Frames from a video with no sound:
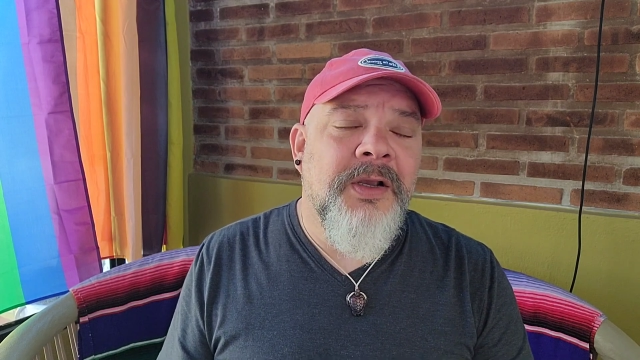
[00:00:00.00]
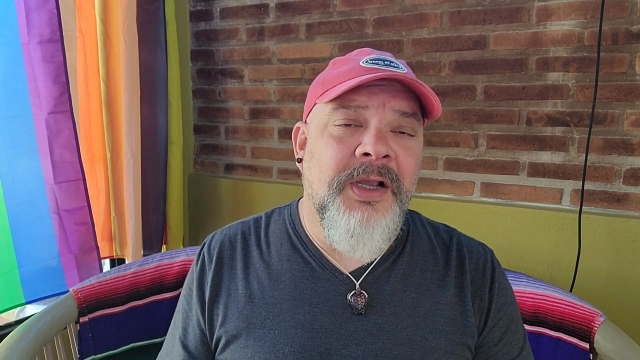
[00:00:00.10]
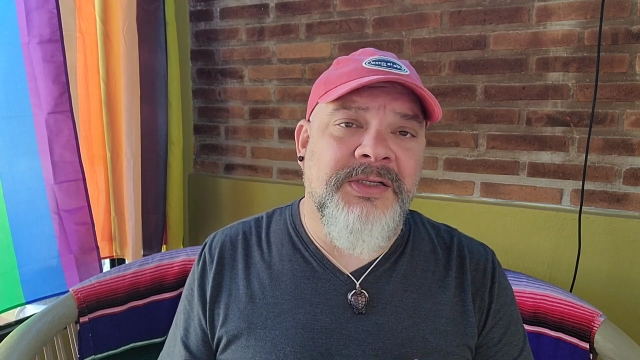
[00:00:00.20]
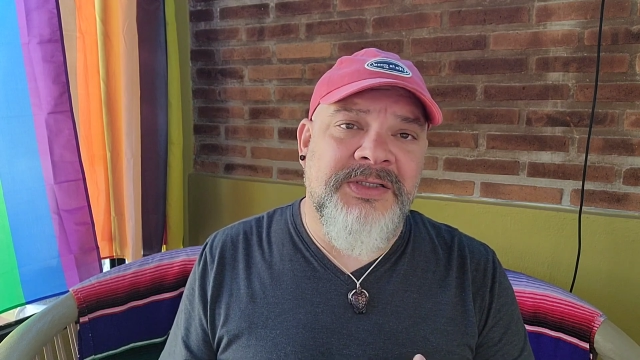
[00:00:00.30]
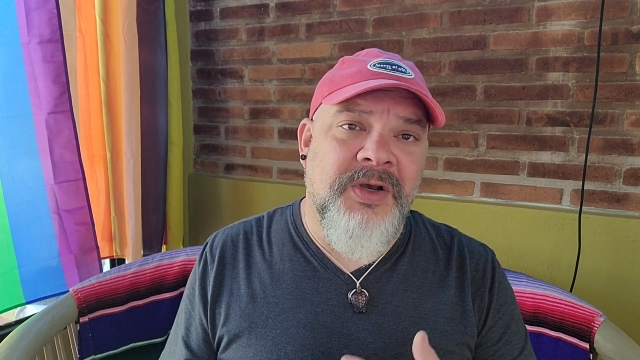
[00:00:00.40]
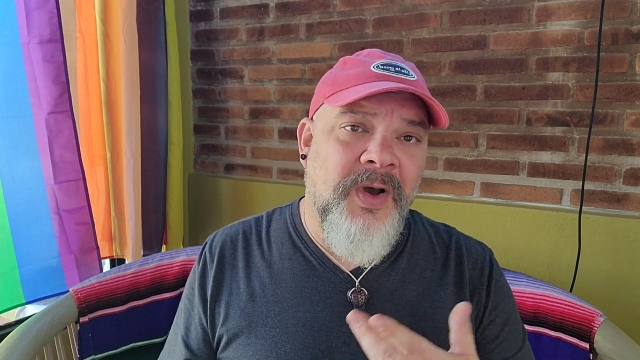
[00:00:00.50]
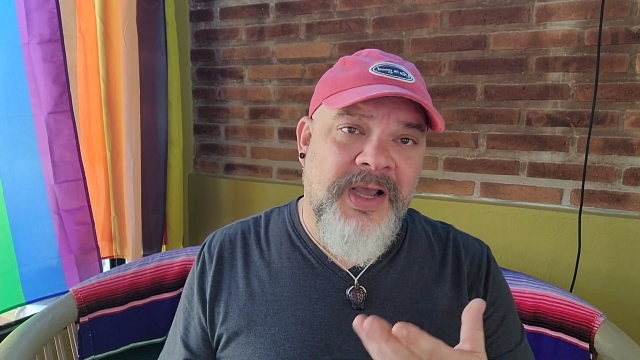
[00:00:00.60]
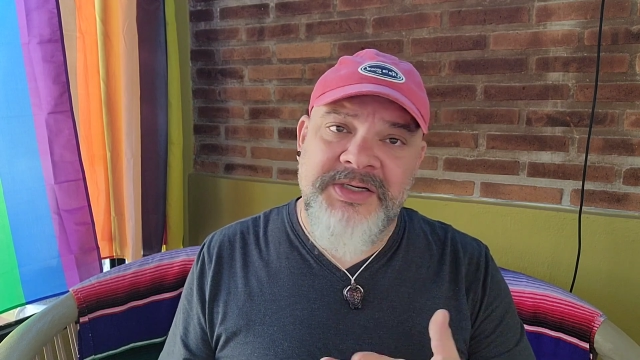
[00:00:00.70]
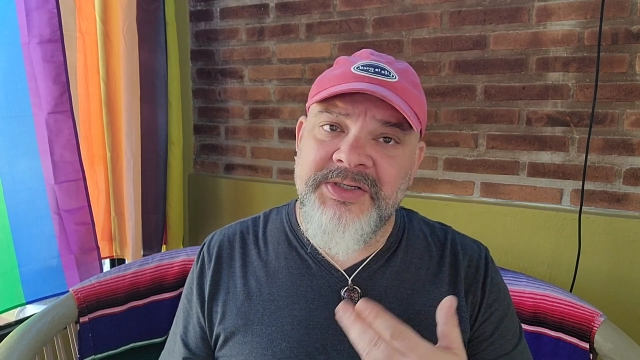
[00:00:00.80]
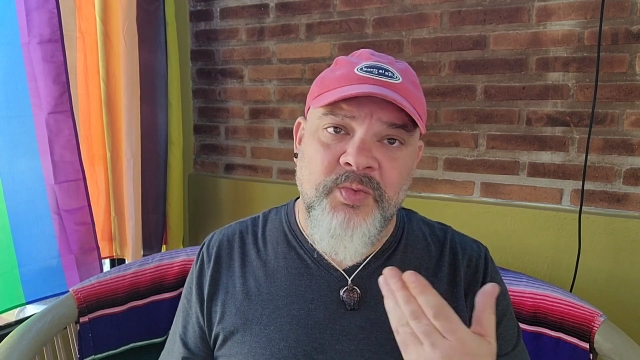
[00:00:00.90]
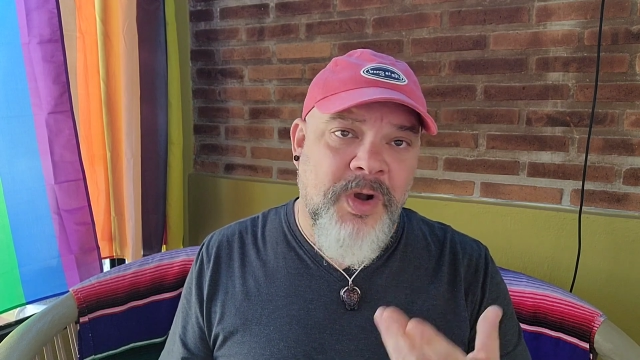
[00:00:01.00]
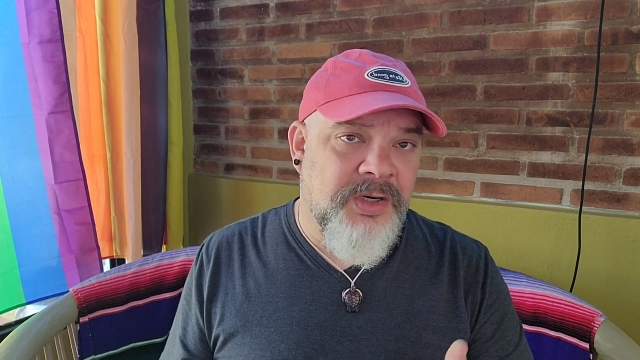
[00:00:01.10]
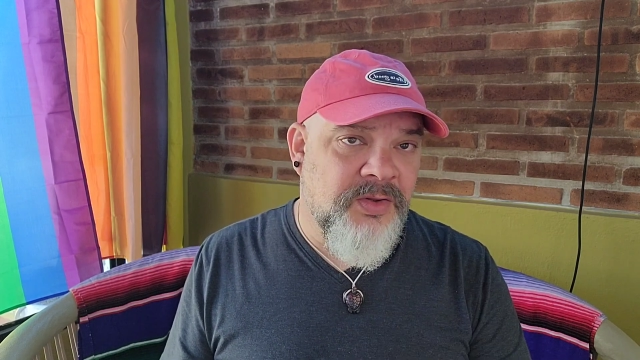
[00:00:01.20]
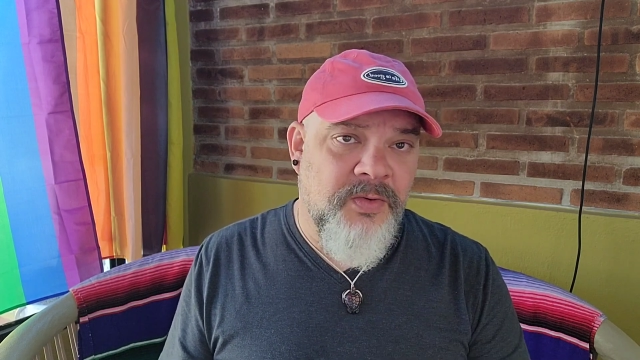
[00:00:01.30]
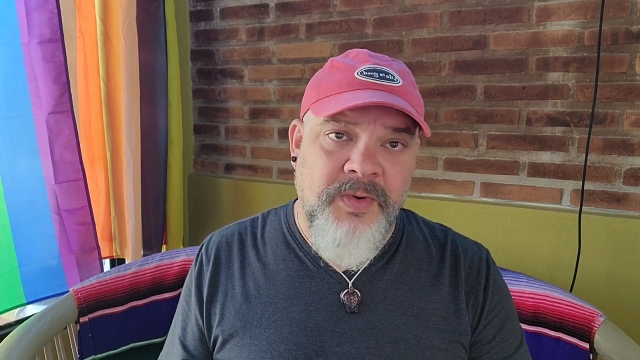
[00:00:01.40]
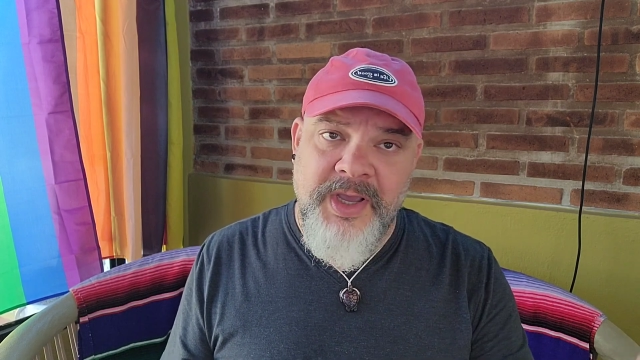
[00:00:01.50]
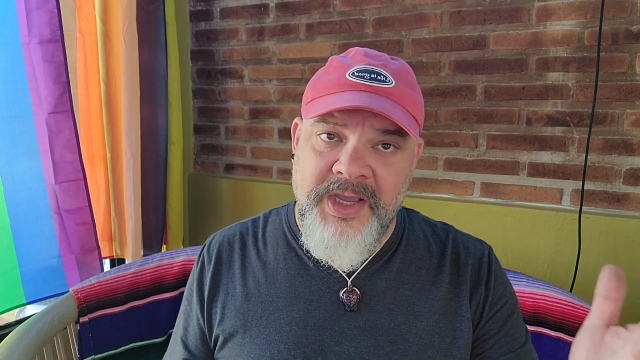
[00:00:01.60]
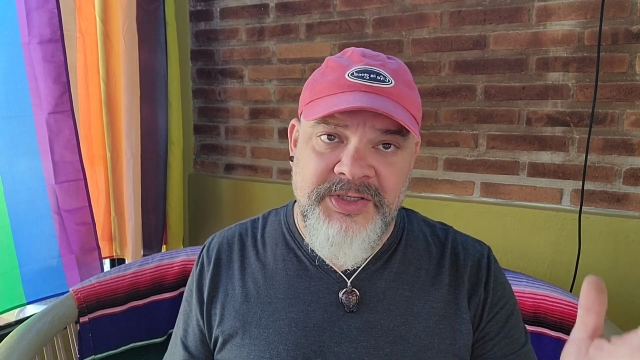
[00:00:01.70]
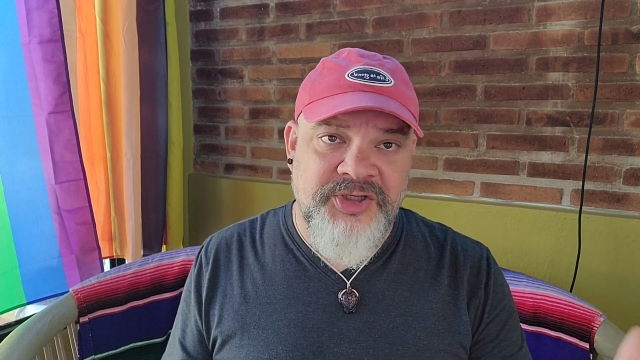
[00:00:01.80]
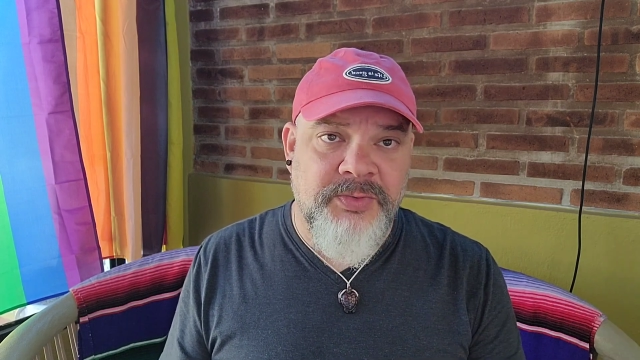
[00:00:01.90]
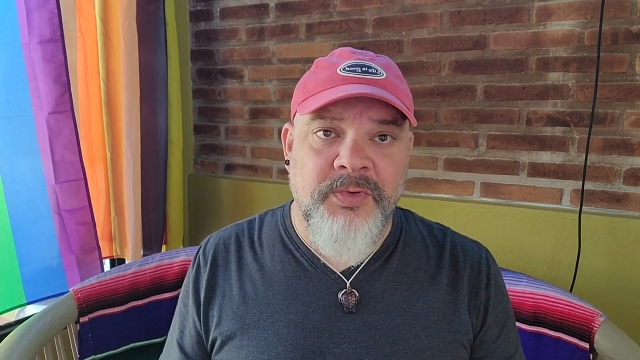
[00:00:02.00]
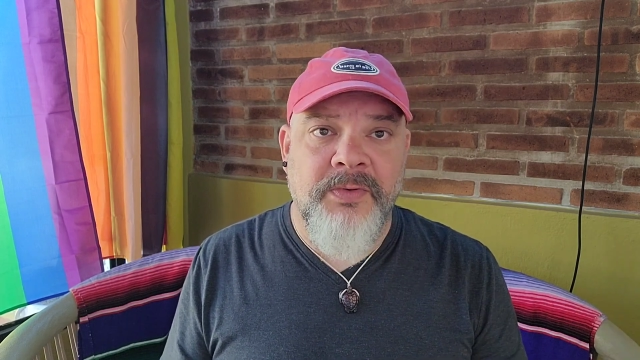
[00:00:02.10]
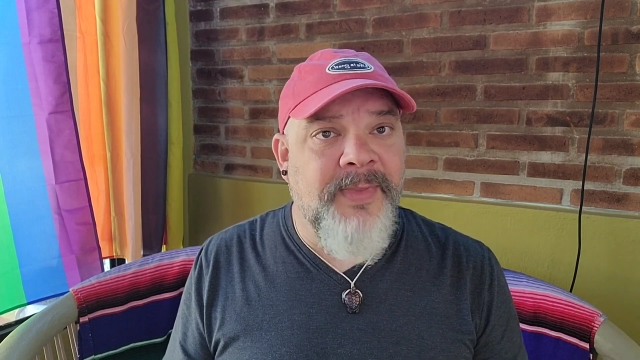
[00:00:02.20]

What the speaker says: And so I just walked through a general